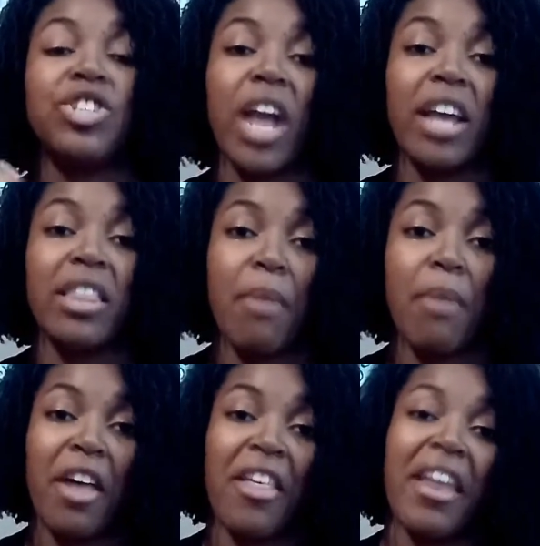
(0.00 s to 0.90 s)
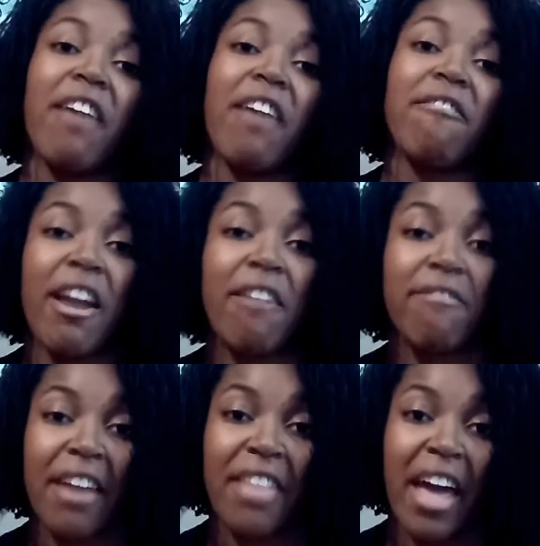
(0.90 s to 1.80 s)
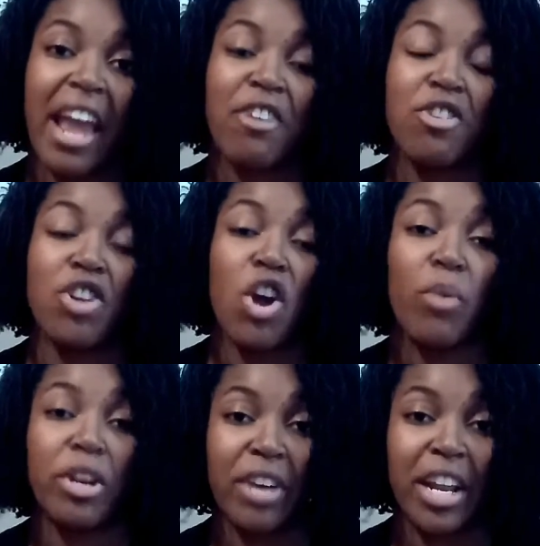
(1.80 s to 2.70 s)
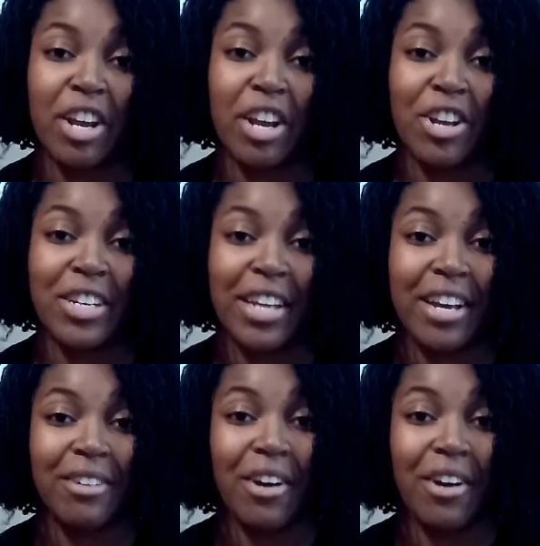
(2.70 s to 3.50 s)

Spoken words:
check them on and how to verify that and how to know when you're getting a good deal.